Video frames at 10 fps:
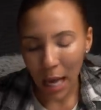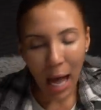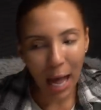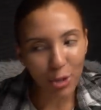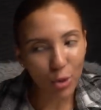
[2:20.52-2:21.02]

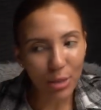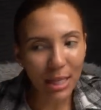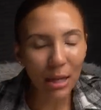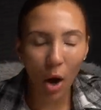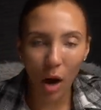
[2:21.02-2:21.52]
I do
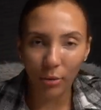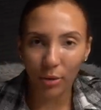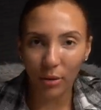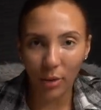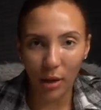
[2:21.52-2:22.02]
see an
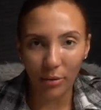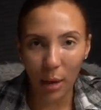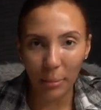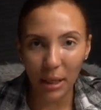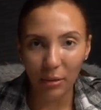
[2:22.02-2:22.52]
offer of love
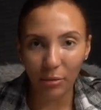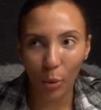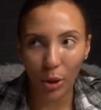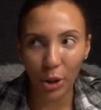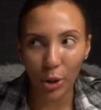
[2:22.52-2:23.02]
coming in
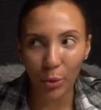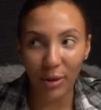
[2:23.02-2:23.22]
for you.